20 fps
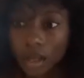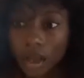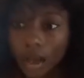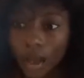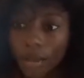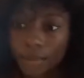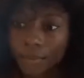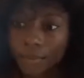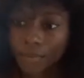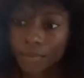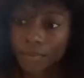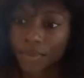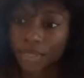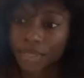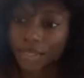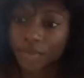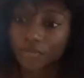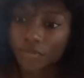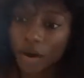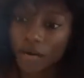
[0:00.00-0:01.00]
Um,
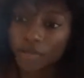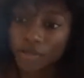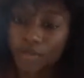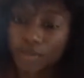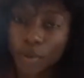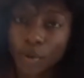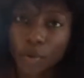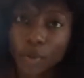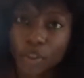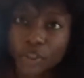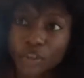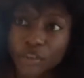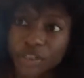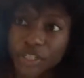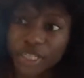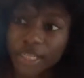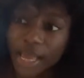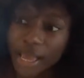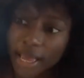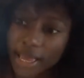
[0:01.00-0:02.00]
being involved in
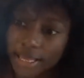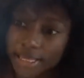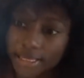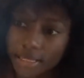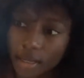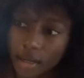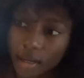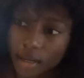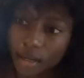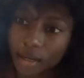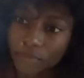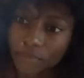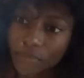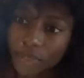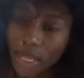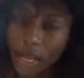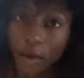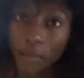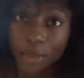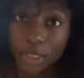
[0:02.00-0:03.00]
poetry has
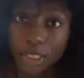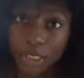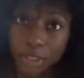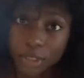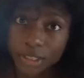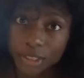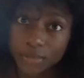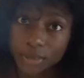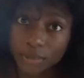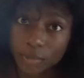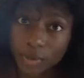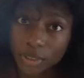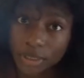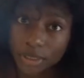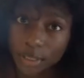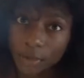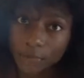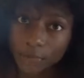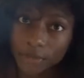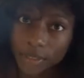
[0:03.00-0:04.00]
uh, helped me to learn to be more
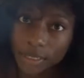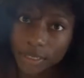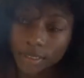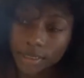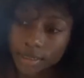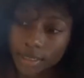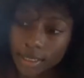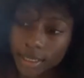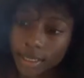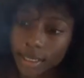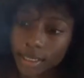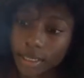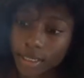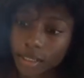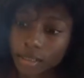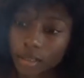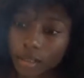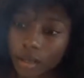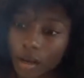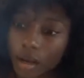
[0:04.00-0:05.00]
selfless and
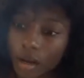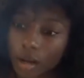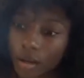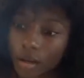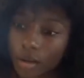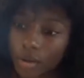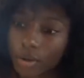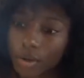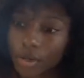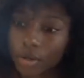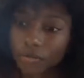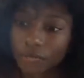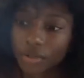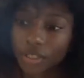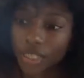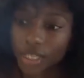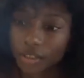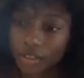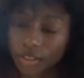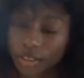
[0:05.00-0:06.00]
uh,
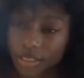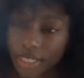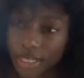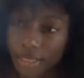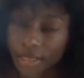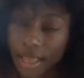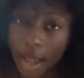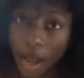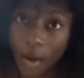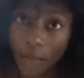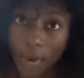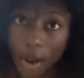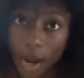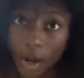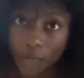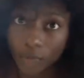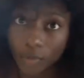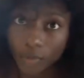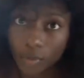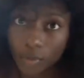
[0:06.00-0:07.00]
really understand how
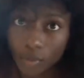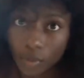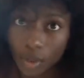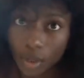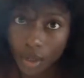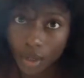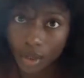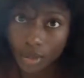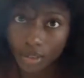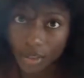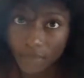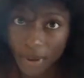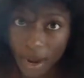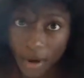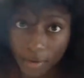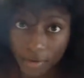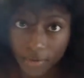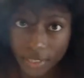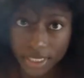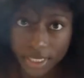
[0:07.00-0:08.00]
powerful uh, the
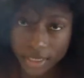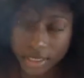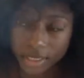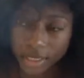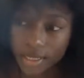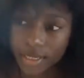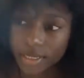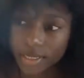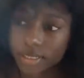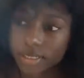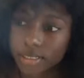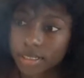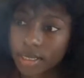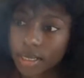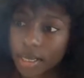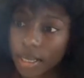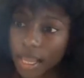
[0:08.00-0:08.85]
power of the tongue is